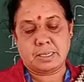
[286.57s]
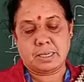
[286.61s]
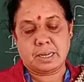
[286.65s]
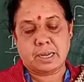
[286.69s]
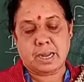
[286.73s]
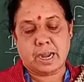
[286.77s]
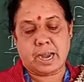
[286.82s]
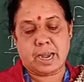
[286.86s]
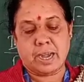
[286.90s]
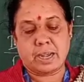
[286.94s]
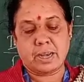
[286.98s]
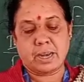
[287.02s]

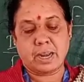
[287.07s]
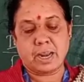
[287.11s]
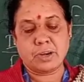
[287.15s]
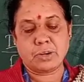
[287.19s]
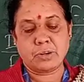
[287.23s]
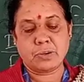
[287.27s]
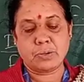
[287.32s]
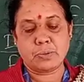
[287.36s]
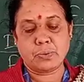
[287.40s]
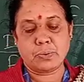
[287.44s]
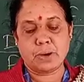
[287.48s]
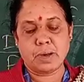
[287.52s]
and
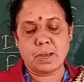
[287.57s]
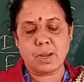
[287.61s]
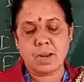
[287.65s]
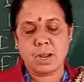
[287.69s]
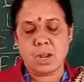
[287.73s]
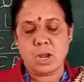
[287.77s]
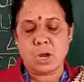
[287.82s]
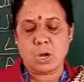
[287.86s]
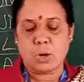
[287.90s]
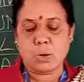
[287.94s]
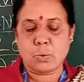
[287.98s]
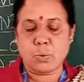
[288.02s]
ensure
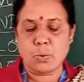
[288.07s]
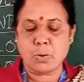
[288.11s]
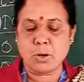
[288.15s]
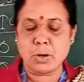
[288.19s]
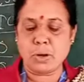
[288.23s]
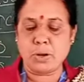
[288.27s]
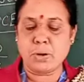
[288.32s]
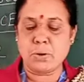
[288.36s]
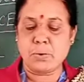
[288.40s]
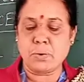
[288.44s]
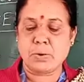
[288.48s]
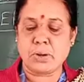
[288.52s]
good
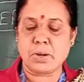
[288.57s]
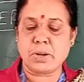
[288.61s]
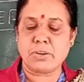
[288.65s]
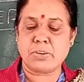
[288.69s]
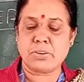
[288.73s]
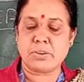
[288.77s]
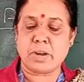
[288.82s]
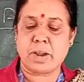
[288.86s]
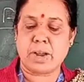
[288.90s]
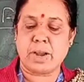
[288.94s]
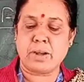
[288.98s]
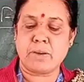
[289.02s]

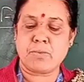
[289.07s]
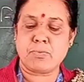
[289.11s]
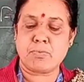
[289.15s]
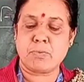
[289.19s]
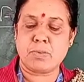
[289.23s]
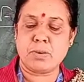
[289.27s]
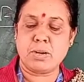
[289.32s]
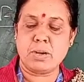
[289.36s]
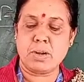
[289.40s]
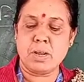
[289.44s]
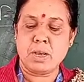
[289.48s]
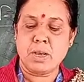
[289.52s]
nutrition and
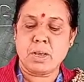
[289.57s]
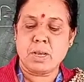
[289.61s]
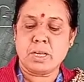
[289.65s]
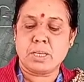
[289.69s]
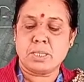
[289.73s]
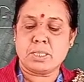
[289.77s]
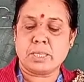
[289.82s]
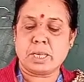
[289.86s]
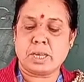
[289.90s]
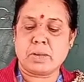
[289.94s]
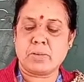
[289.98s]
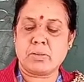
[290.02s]
food
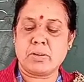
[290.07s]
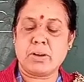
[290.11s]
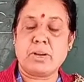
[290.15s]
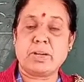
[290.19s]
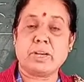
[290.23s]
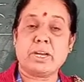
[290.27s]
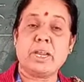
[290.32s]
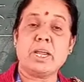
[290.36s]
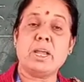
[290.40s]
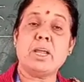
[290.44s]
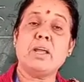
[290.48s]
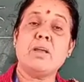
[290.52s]

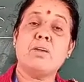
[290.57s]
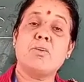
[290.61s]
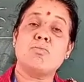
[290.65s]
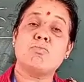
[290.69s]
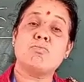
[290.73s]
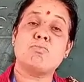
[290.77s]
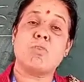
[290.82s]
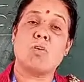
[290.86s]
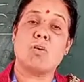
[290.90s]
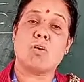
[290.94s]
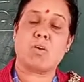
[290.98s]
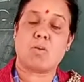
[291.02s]
security
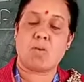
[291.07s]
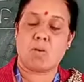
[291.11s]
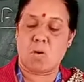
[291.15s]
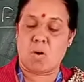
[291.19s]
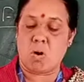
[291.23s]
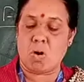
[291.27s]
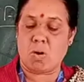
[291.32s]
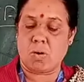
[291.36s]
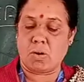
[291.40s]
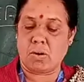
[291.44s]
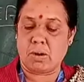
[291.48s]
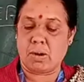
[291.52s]
for
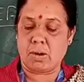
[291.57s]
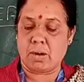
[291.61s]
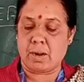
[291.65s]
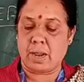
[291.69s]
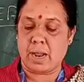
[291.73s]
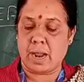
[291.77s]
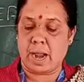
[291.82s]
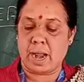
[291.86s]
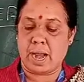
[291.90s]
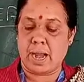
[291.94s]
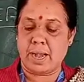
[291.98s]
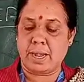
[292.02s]
all,
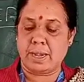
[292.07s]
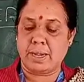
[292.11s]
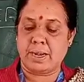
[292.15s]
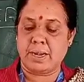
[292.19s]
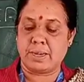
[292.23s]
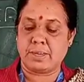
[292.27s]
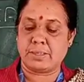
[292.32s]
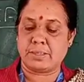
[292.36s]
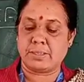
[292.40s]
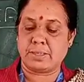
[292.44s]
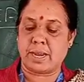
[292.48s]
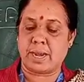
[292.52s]
and
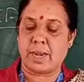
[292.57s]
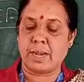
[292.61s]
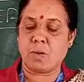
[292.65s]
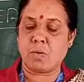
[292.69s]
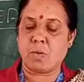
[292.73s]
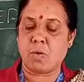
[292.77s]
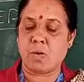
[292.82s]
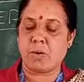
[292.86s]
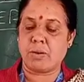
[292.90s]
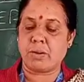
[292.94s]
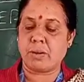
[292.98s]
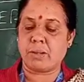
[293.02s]
its
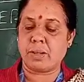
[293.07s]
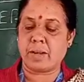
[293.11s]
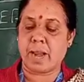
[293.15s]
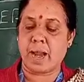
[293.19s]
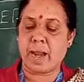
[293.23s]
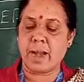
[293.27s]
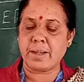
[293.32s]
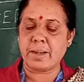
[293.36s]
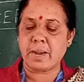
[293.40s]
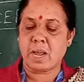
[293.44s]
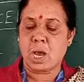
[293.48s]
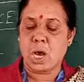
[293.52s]
headquarters
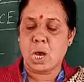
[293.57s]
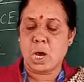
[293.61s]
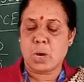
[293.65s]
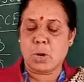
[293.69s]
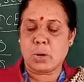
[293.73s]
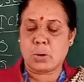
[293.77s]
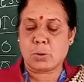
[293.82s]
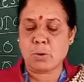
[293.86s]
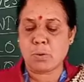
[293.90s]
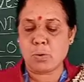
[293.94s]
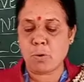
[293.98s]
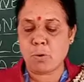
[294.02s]
at
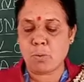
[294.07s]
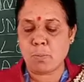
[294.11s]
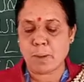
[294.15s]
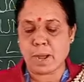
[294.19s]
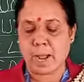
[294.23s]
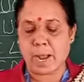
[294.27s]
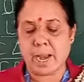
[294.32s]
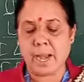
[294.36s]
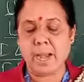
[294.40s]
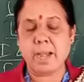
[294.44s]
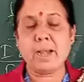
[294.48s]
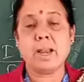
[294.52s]
Rome
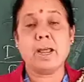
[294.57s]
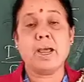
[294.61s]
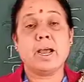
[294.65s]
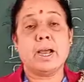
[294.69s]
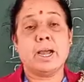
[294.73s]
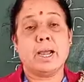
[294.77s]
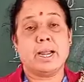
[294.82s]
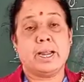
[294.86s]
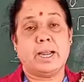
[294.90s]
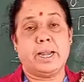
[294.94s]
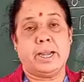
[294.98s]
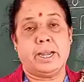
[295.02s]

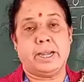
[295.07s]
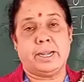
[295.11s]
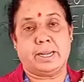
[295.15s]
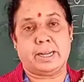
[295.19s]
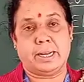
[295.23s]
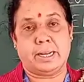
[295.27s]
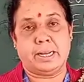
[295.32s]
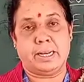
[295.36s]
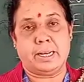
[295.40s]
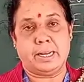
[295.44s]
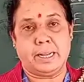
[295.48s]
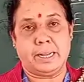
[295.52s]
and
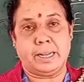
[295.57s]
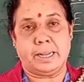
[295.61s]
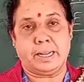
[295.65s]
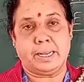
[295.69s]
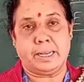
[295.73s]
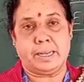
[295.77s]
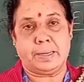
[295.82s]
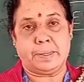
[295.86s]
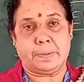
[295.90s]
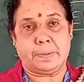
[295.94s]
Italy.